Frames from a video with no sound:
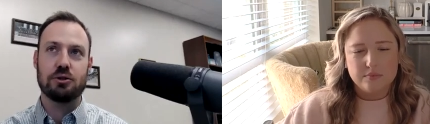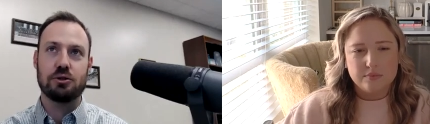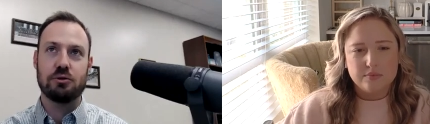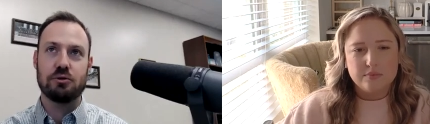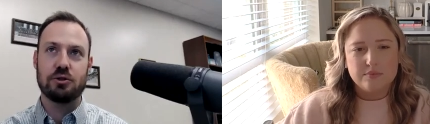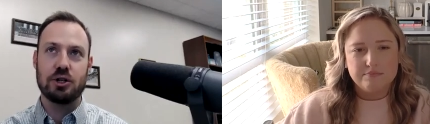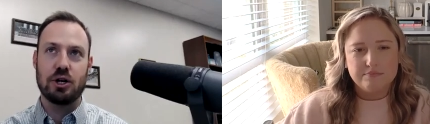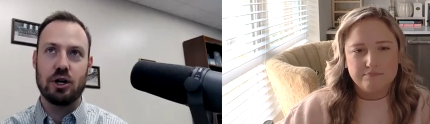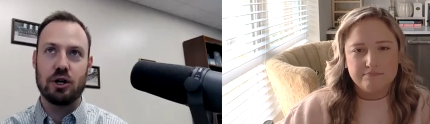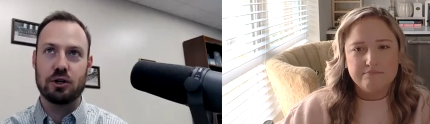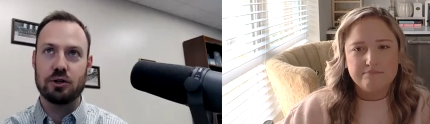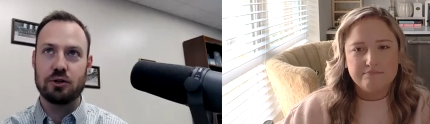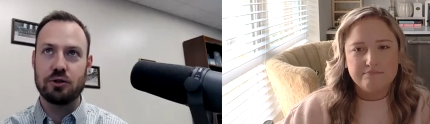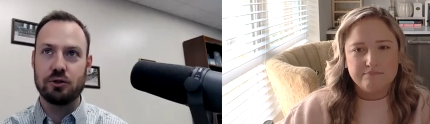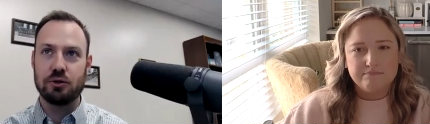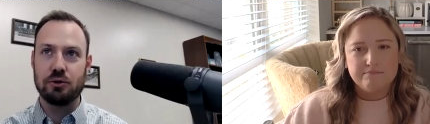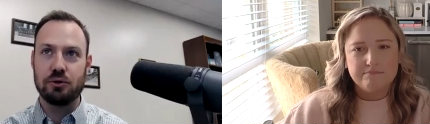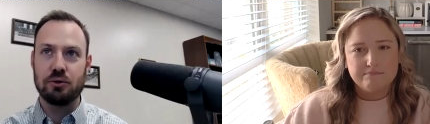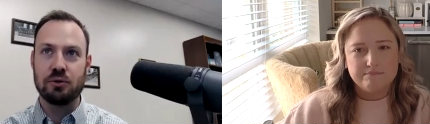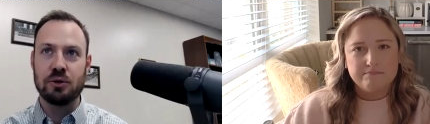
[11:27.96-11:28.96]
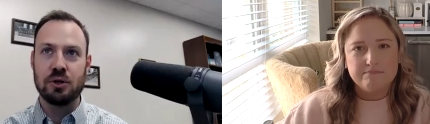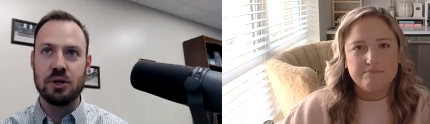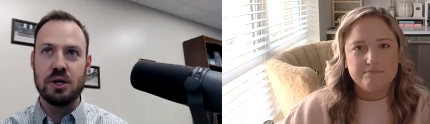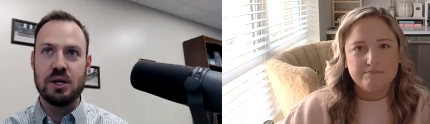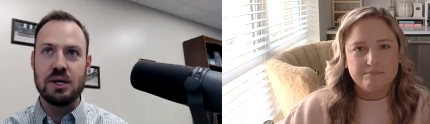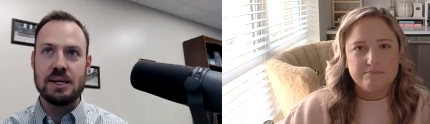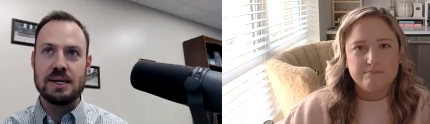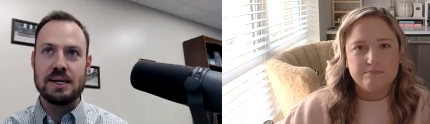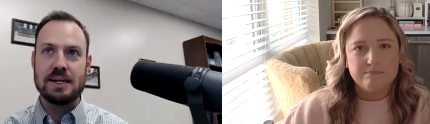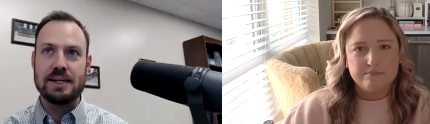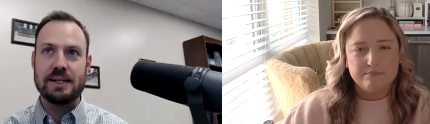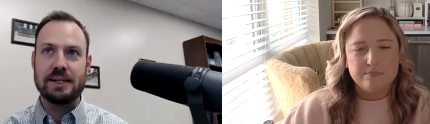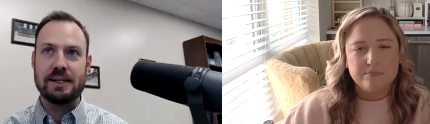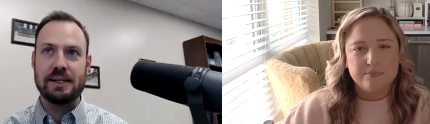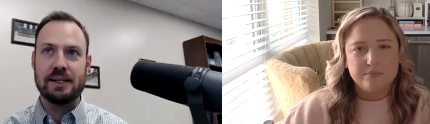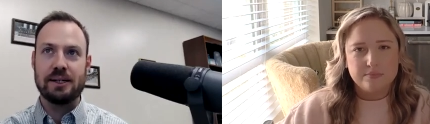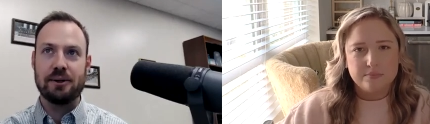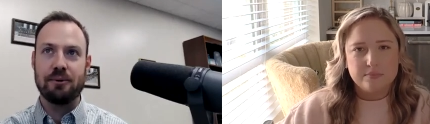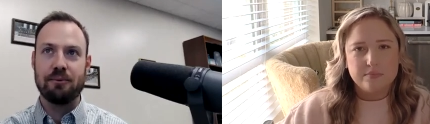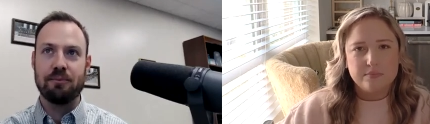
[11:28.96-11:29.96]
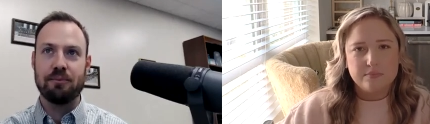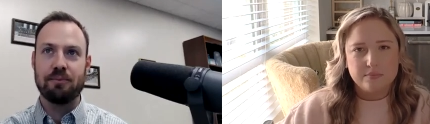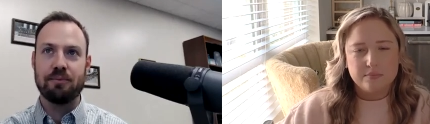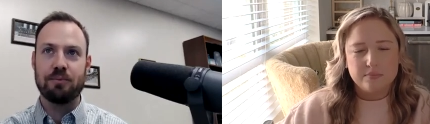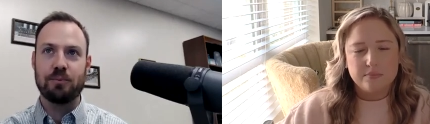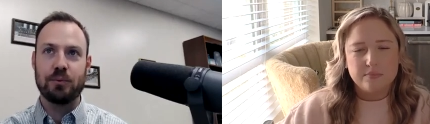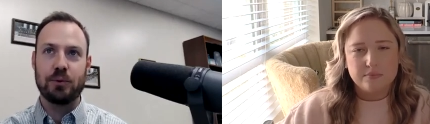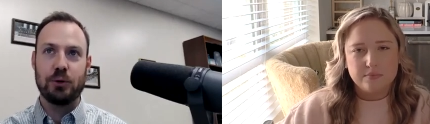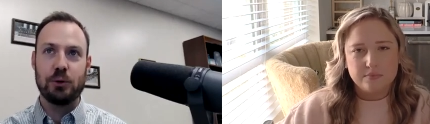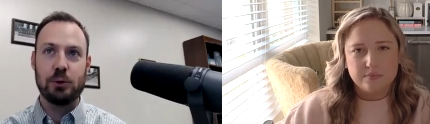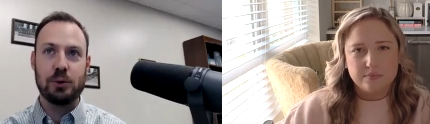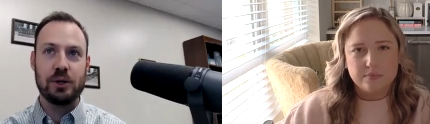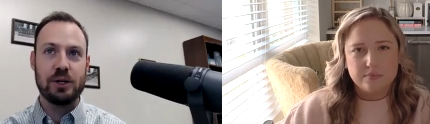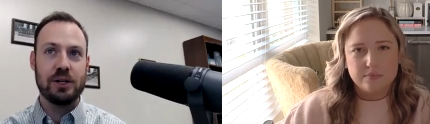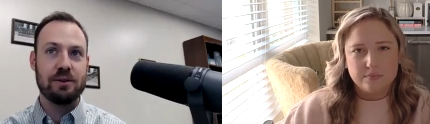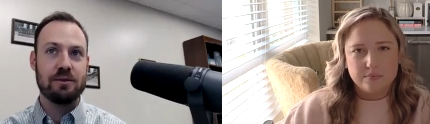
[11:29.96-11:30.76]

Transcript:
Speaker 1: to, talk to, who